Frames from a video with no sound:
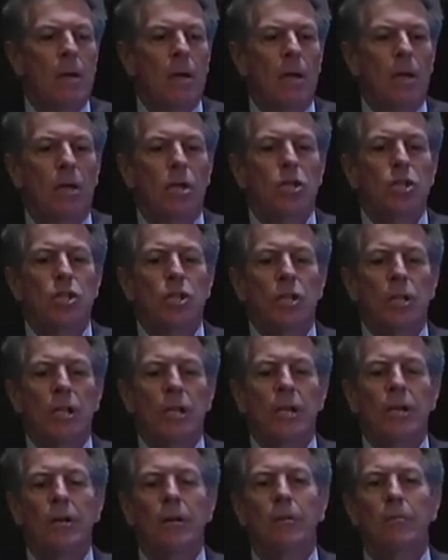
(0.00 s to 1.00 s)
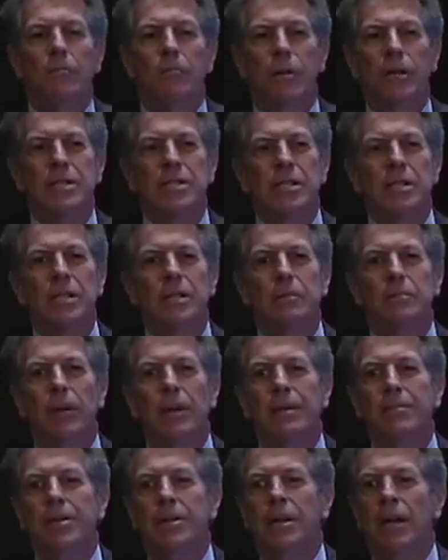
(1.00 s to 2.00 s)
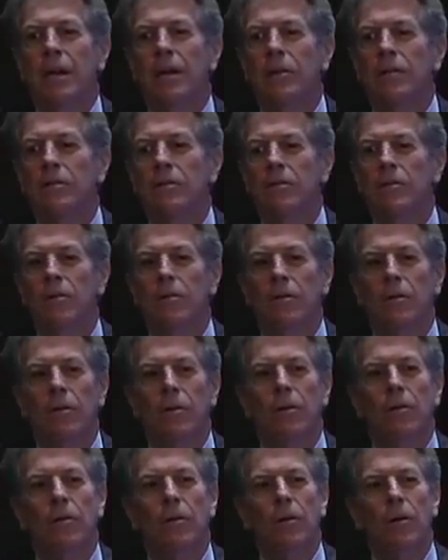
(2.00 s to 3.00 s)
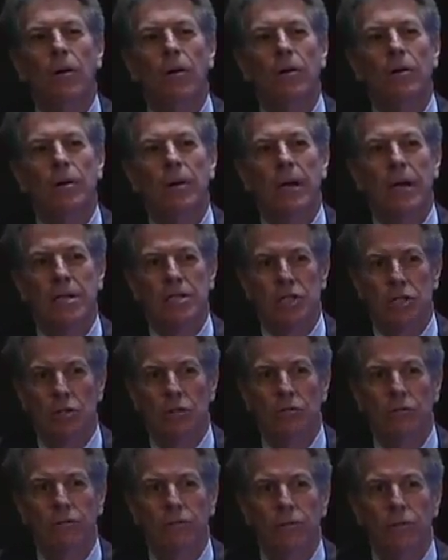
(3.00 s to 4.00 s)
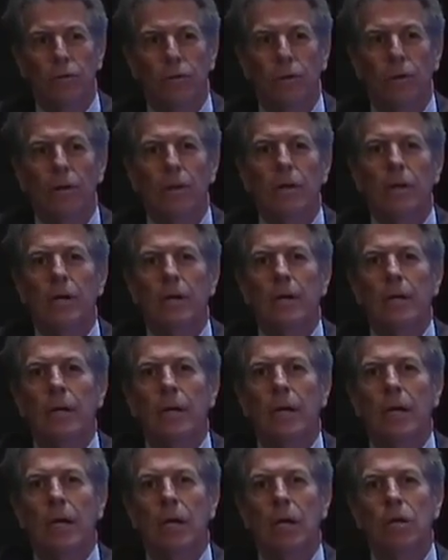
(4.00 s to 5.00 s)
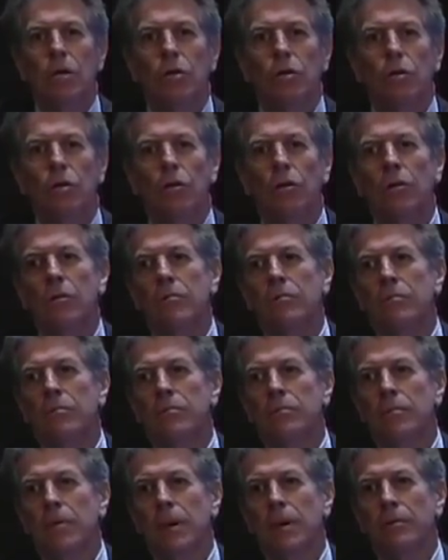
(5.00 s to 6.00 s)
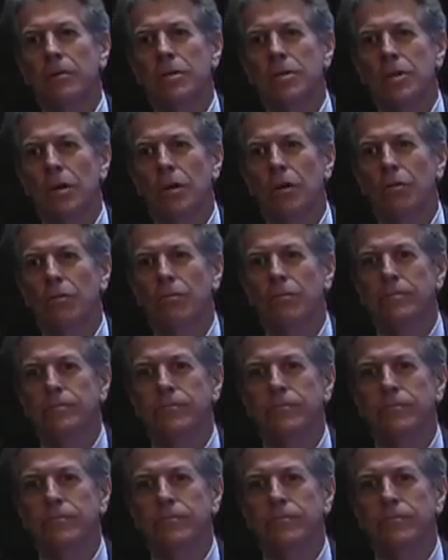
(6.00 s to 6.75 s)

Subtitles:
initially placing the baby down on a stone floor in her parents' home,